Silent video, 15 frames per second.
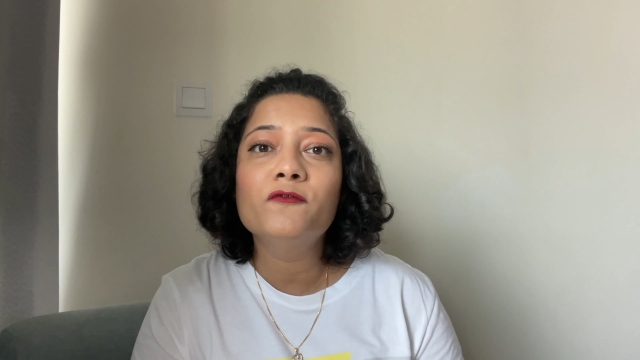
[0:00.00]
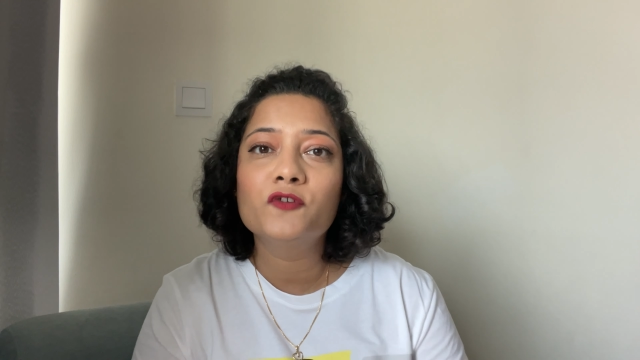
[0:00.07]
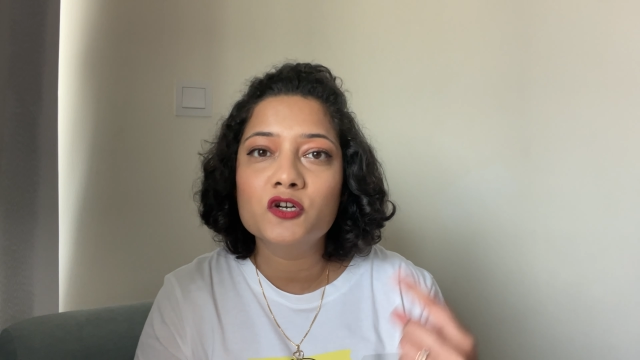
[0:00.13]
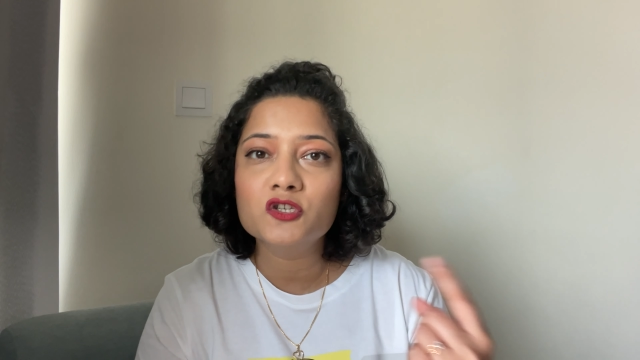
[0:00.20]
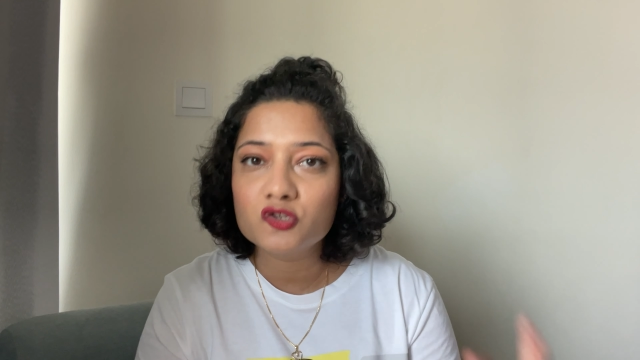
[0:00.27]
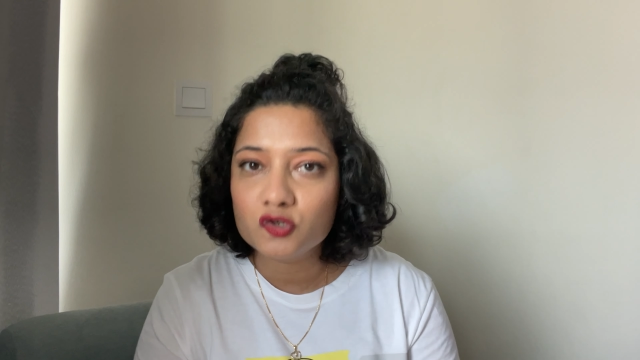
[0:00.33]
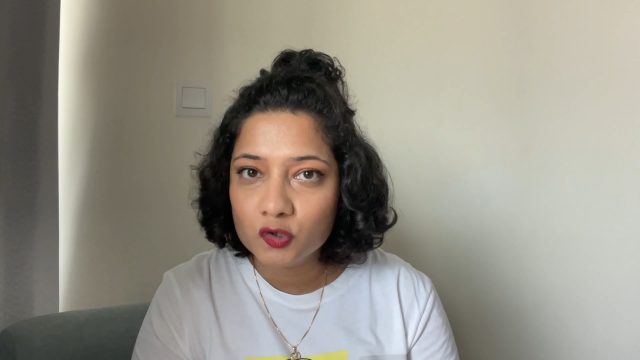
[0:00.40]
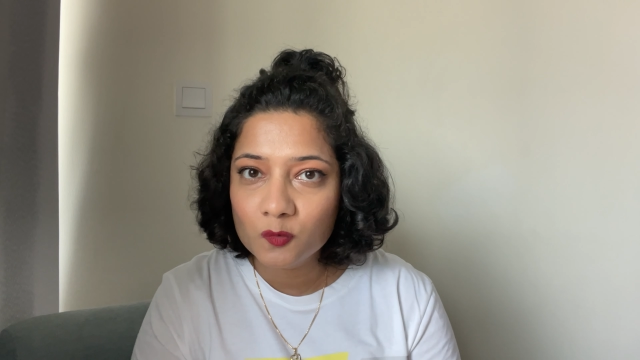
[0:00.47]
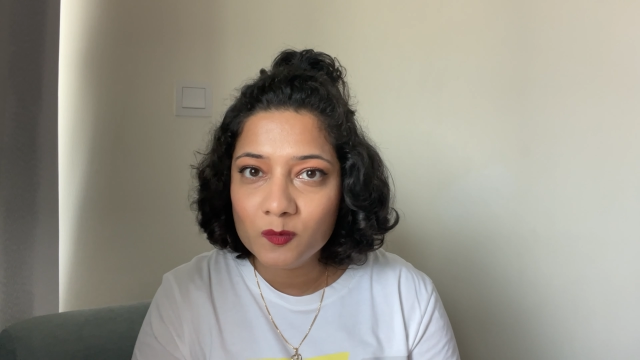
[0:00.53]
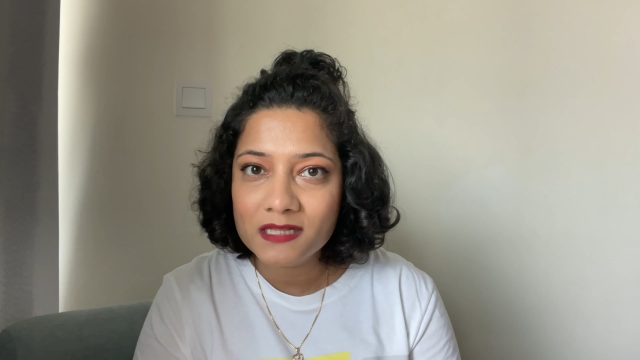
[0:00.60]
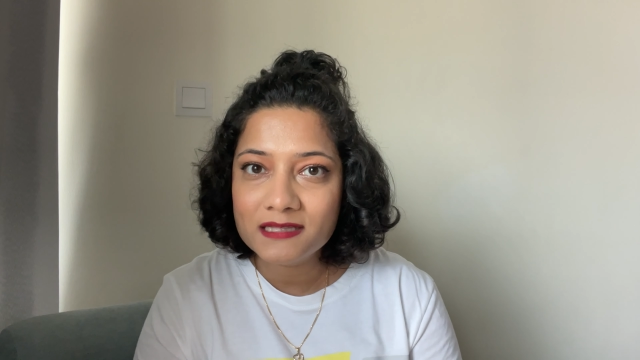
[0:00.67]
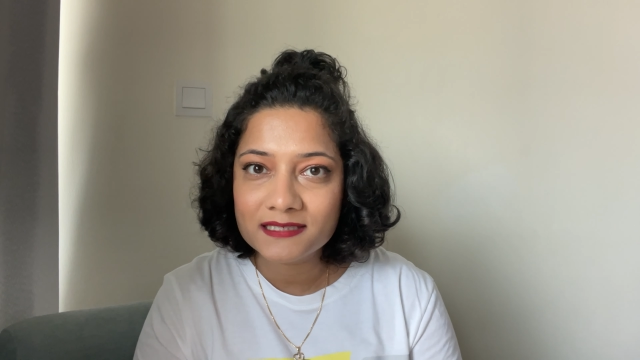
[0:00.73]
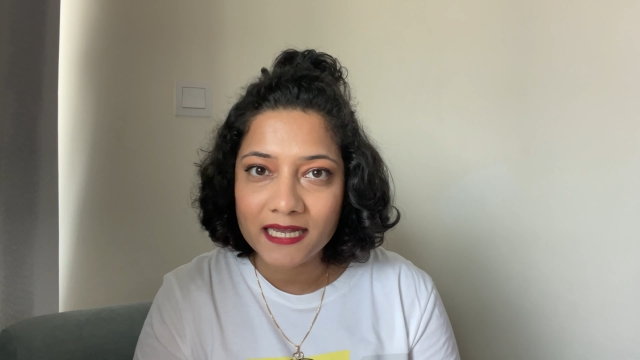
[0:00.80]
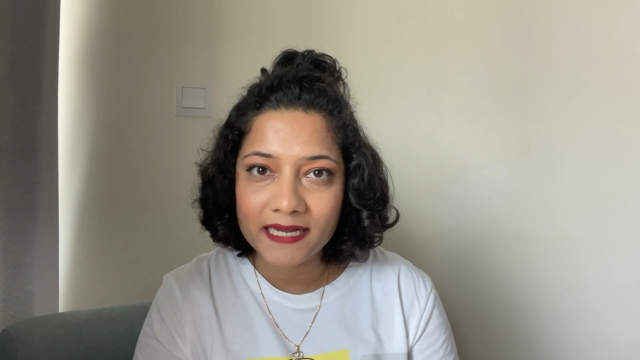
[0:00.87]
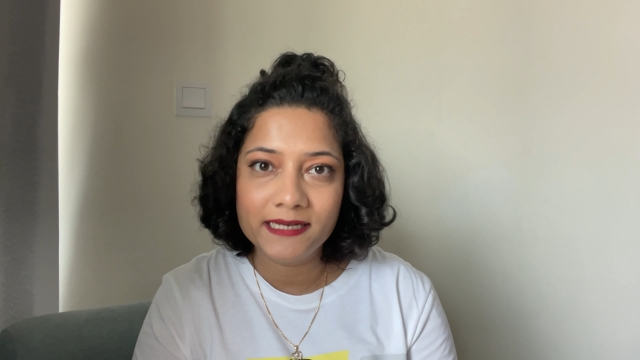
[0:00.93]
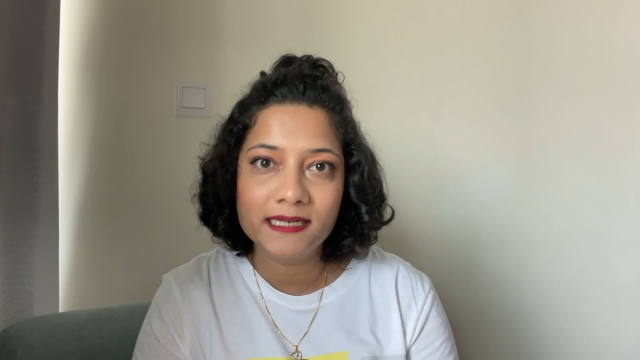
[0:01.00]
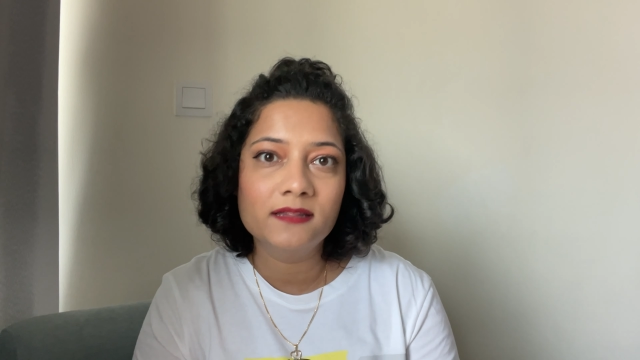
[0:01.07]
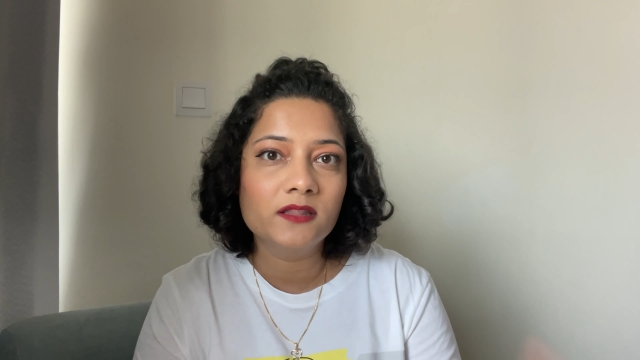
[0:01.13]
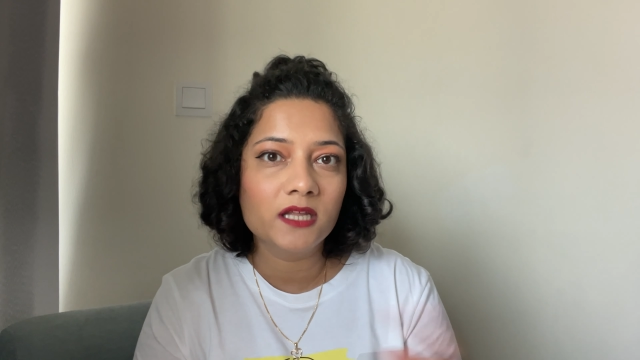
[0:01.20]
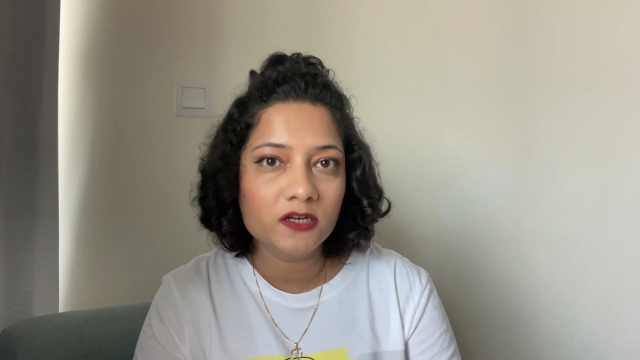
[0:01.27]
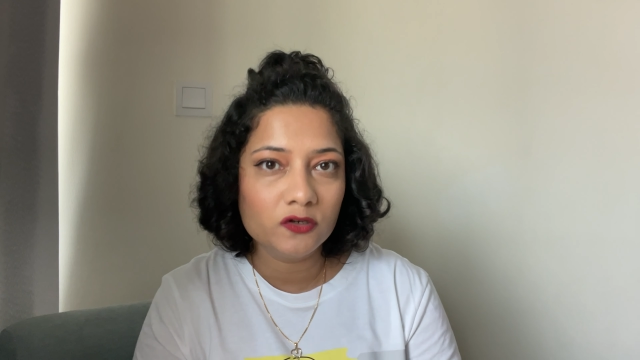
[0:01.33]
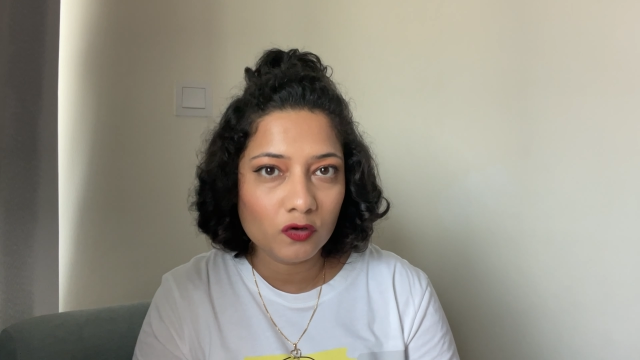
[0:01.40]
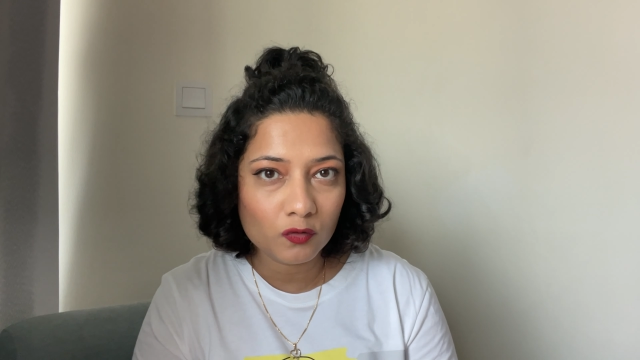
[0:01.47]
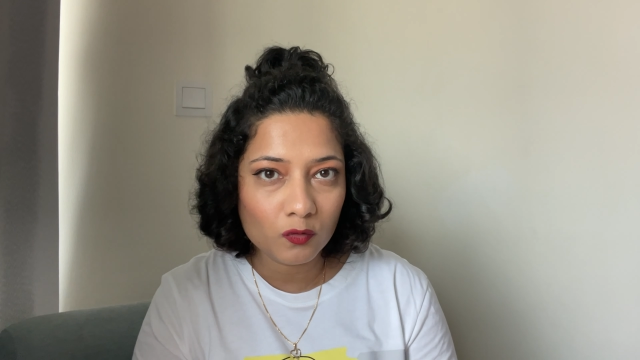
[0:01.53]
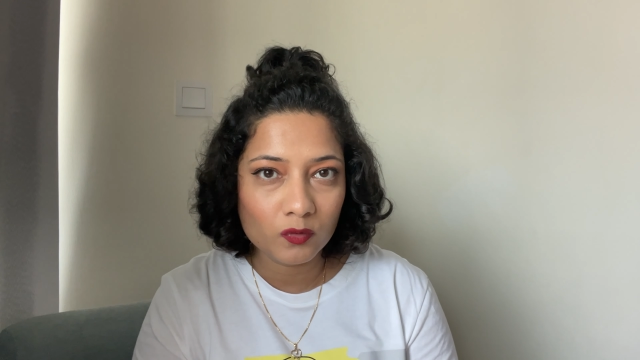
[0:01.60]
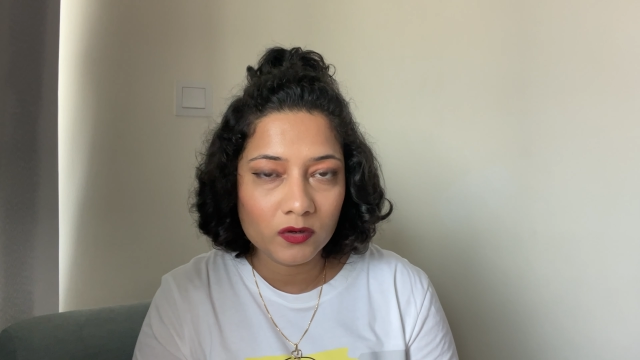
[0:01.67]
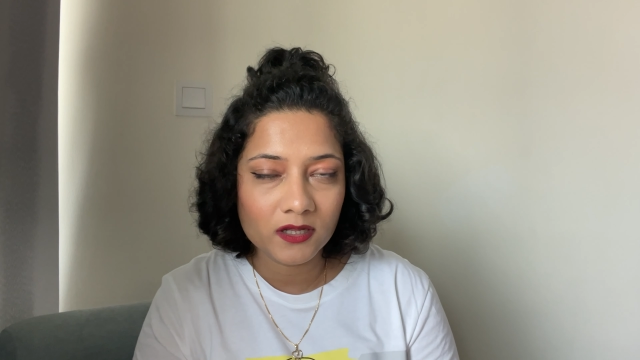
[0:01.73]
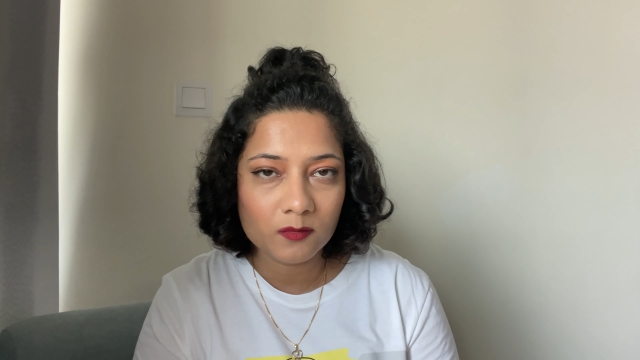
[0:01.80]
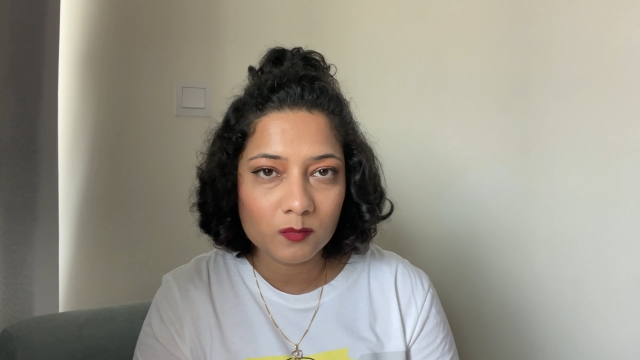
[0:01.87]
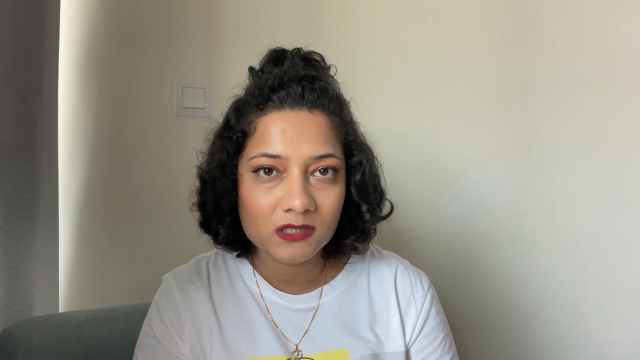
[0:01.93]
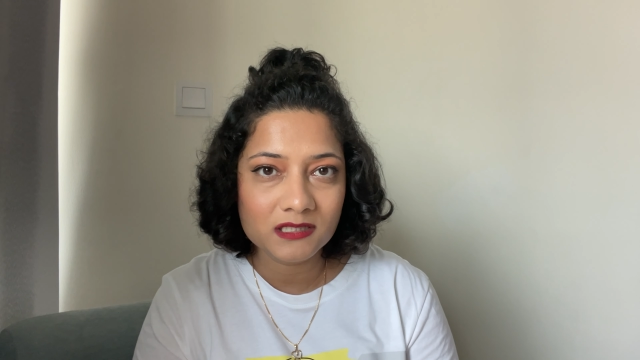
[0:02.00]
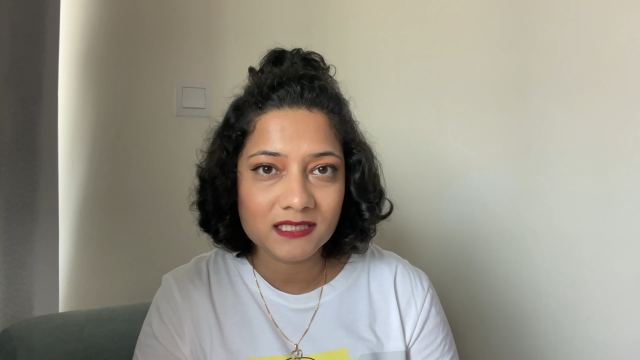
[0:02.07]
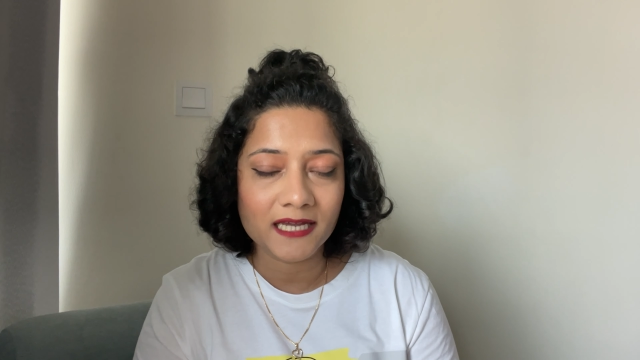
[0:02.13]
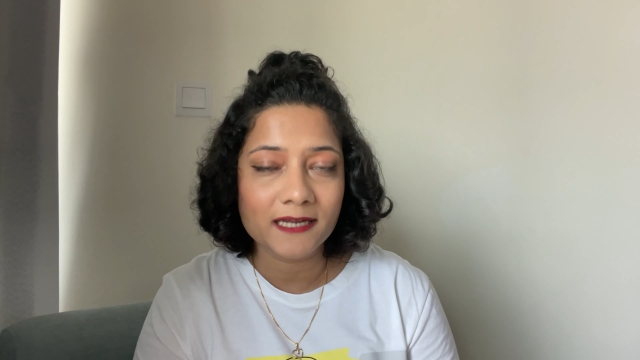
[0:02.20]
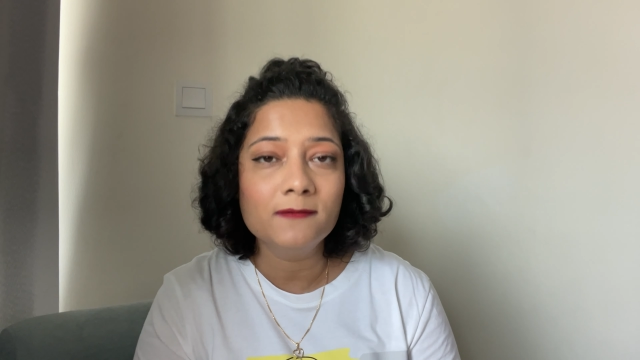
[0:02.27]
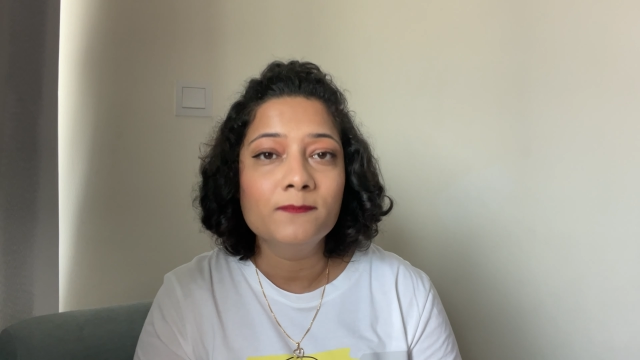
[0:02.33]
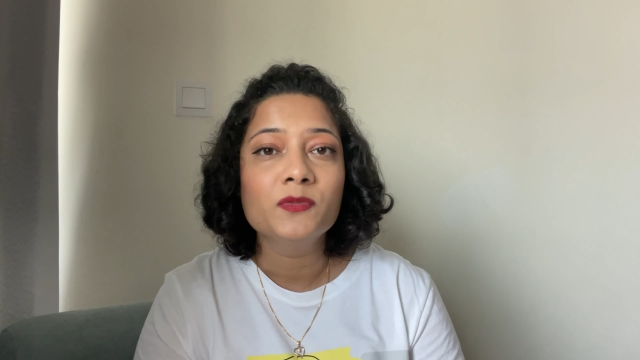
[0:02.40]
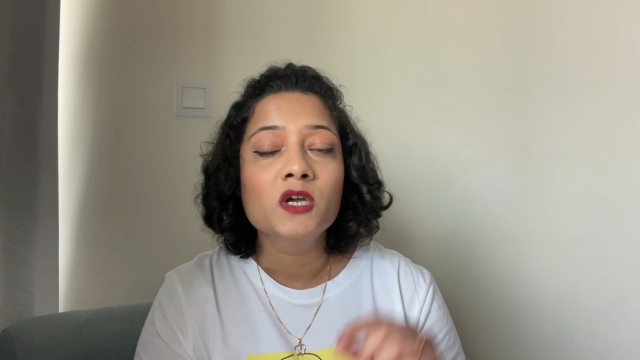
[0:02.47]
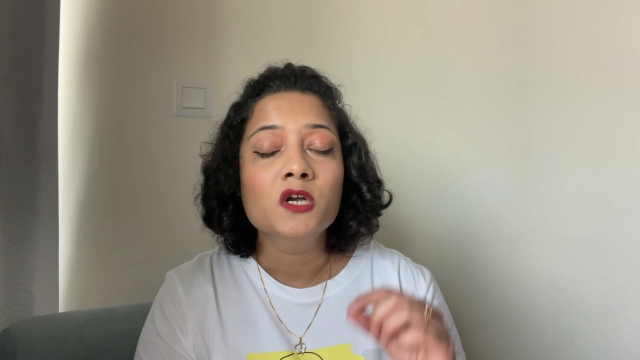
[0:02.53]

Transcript: first you will sign and then your owner will sign.